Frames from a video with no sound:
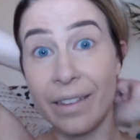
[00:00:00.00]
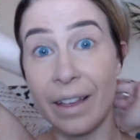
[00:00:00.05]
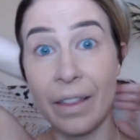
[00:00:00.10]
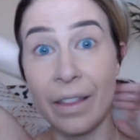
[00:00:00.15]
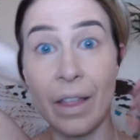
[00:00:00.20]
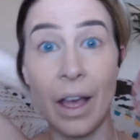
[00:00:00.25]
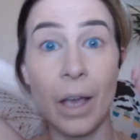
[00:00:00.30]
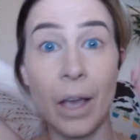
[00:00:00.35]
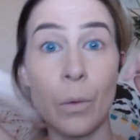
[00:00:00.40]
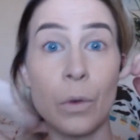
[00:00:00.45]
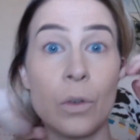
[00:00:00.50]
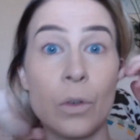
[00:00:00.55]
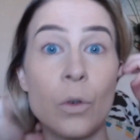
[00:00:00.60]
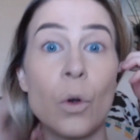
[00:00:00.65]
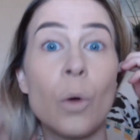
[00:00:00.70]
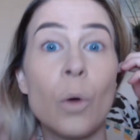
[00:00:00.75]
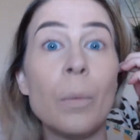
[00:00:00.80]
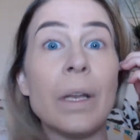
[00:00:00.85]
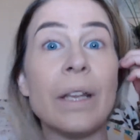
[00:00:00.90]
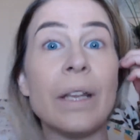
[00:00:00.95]
thing that I would
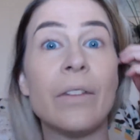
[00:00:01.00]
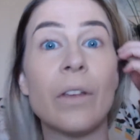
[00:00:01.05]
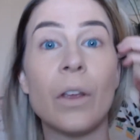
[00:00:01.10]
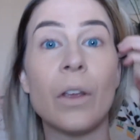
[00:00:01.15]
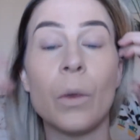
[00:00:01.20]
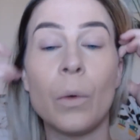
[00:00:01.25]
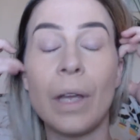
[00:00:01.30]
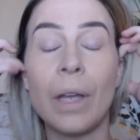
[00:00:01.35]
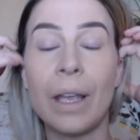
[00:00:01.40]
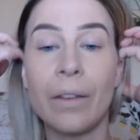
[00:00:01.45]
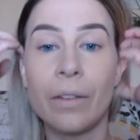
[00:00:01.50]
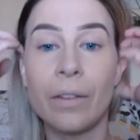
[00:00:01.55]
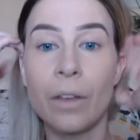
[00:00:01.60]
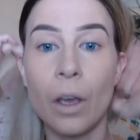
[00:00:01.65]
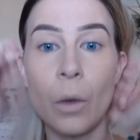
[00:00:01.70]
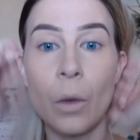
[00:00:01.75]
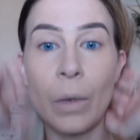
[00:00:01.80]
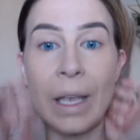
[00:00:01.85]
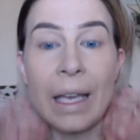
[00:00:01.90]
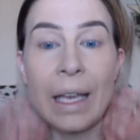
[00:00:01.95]
normally do is
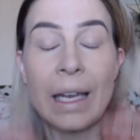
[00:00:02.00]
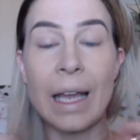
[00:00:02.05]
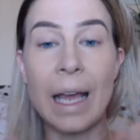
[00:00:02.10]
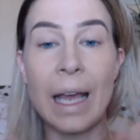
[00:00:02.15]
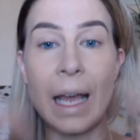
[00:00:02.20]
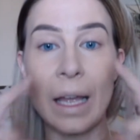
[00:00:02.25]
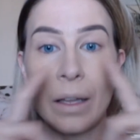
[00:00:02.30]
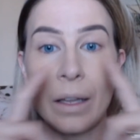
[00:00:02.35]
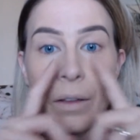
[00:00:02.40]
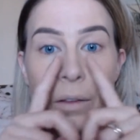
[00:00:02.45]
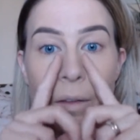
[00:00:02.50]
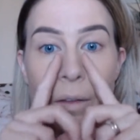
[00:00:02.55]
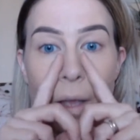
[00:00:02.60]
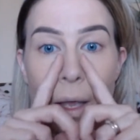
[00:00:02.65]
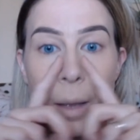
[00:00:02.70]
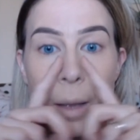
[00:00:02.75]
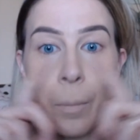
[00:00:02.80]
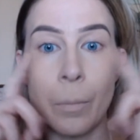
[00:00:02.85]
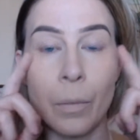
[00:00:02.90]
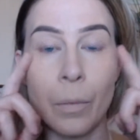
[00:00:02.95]
go in
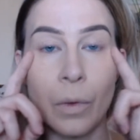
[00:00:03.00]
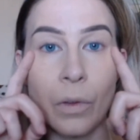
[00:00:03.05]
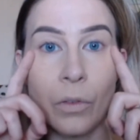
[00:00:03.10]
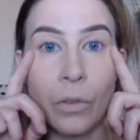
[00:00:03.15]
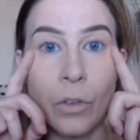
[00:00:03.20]
and